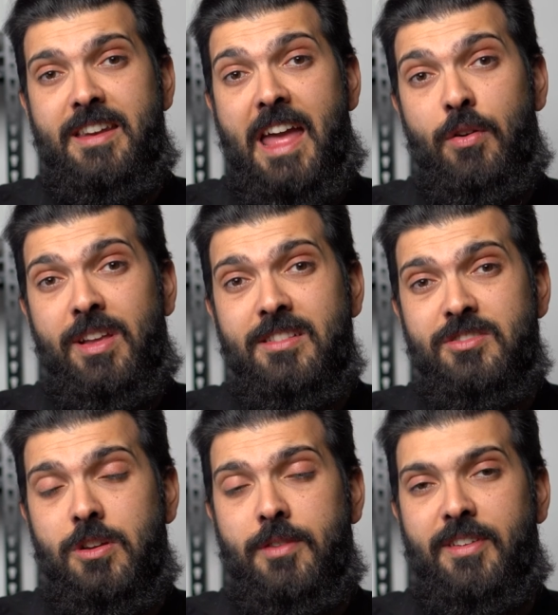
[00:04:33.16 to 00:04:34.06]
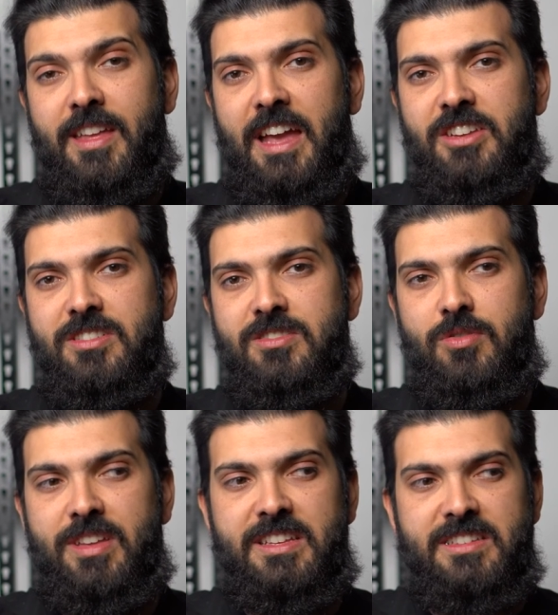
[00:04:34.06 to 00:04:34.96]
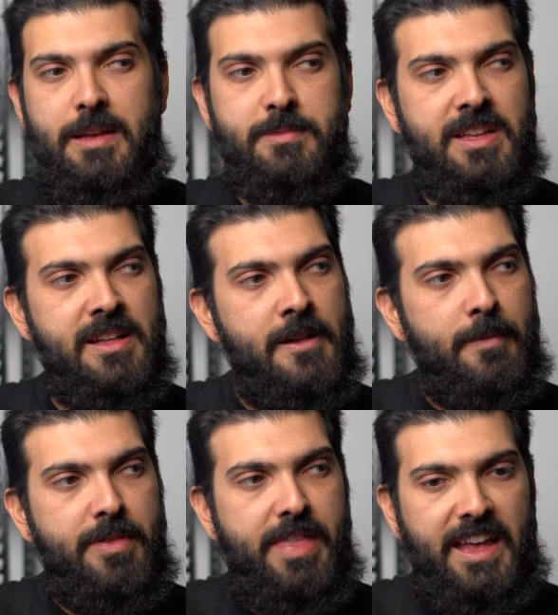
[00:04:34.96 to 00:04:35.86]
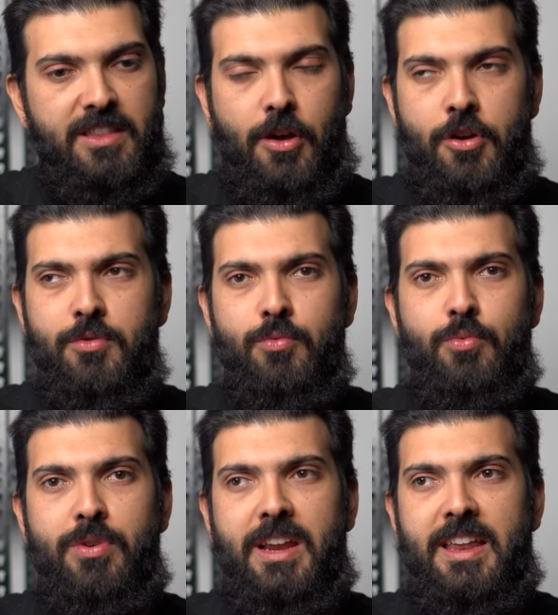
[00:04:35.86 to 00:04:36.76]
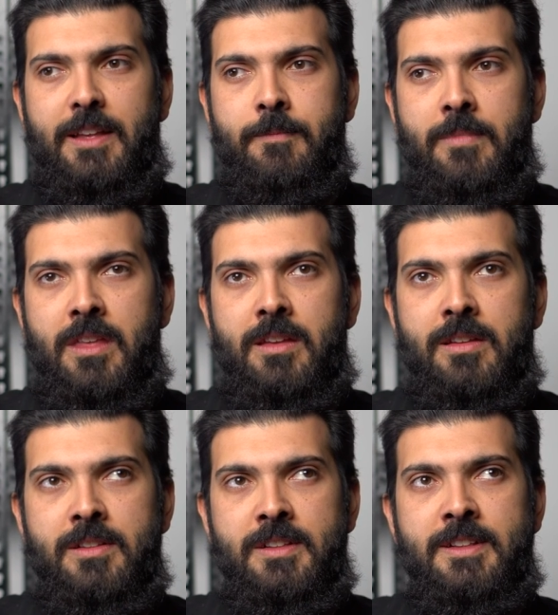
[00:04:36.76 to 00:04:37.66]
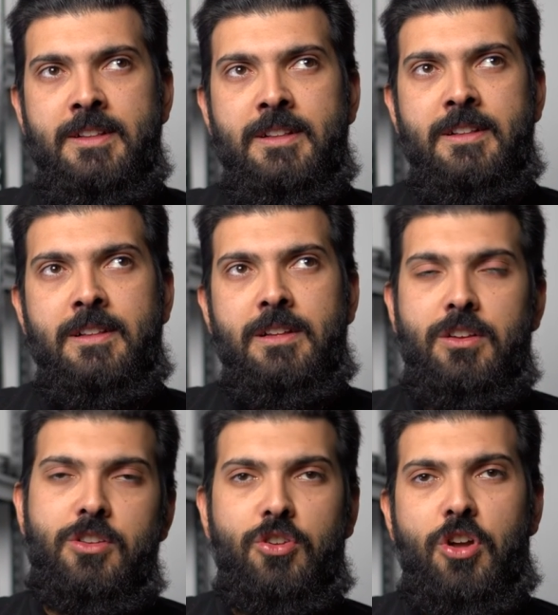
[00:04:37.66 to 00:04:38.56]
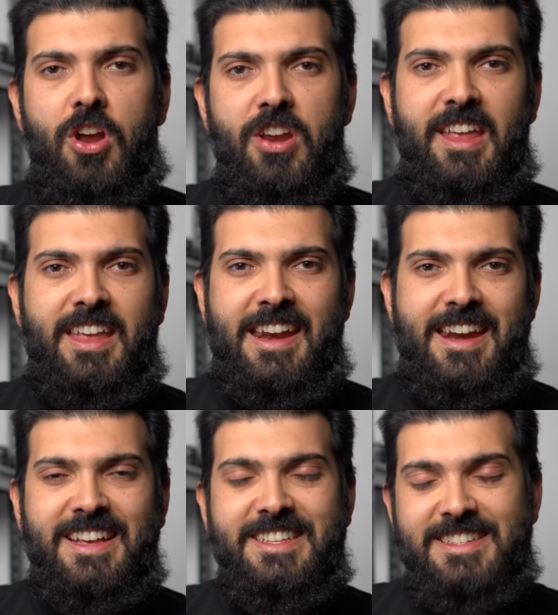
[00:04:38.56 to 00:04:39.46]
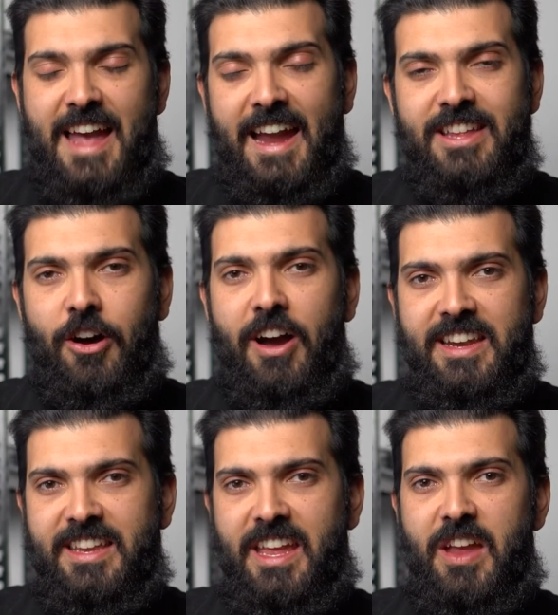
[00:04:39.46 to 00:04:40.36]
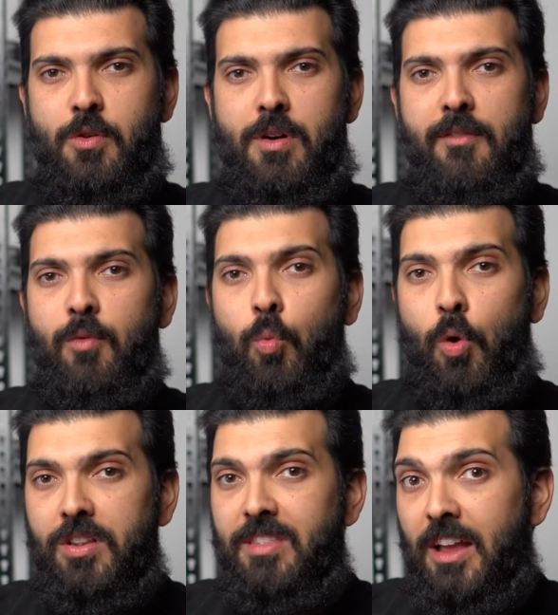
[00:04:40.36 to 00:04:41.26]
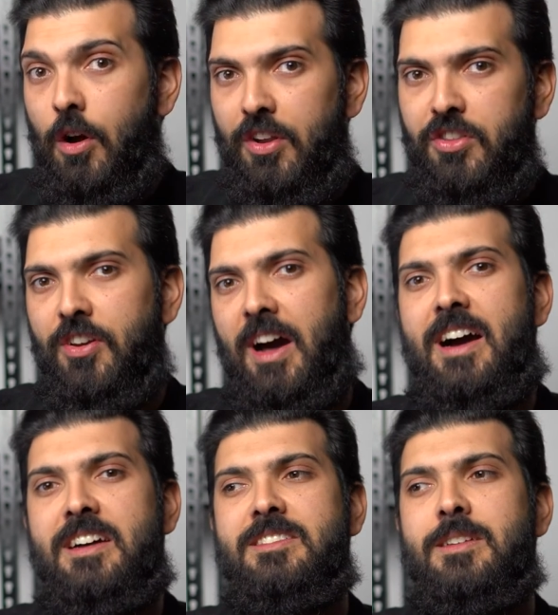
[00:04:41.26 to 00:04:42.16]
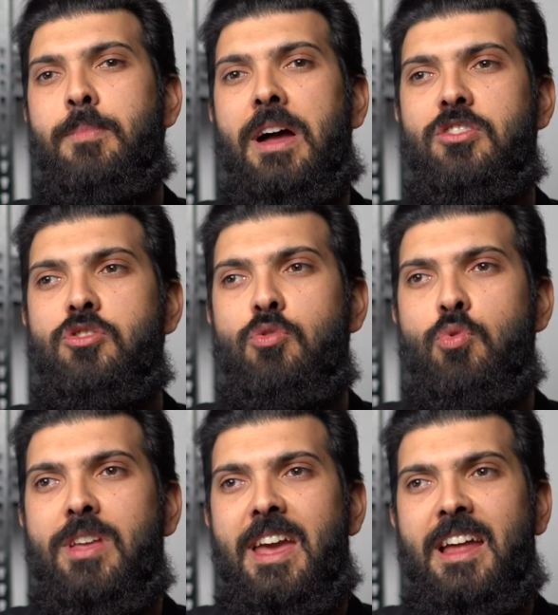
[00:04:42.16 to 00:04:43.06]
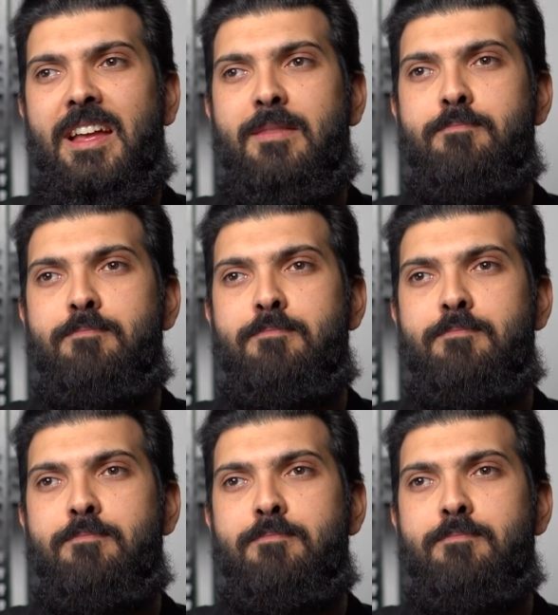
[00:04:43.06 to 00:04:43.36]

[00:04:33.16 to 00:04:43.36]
Now in the certifications or the exams, they don't really, you're not going to get an exact idea of what they're going to ask, but you will get a